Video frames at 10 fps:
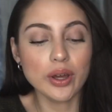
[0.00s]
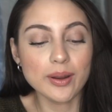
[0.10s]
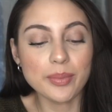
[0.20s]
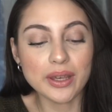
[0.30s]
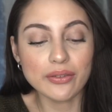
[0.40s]

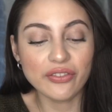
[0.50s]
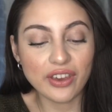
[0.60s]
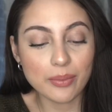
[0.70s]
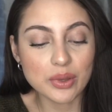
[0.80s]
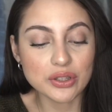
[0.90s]
to be a
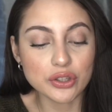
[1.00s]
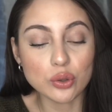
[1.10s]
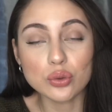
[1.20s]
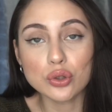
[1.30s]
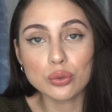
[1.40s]
famous
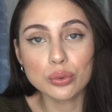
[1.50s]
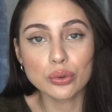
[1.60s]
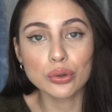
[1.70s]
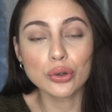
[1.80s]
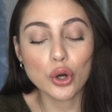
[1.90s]

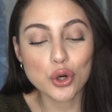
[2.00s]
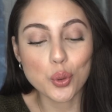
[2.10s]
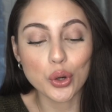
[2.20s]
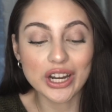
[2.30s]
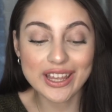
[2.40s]
YouTuber
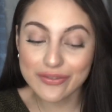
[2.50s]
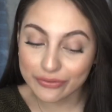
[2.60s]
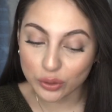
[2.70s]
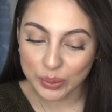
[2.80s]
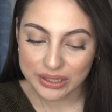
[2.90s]
or
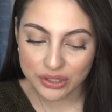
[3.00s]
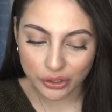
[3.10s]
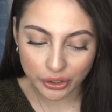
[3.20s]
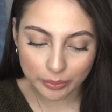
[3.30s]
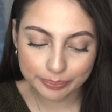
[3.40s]
influencer?